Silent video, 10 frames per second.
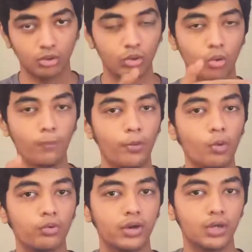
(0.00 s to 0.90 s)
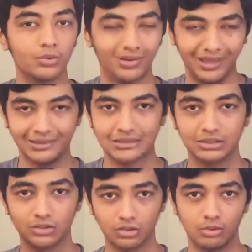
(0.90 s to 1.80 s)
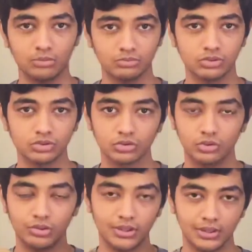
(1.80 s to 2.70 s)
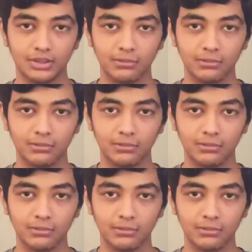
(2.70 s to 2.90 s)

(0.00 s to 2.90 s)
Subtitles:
Oppo Reno 8, the normal version, or you can say the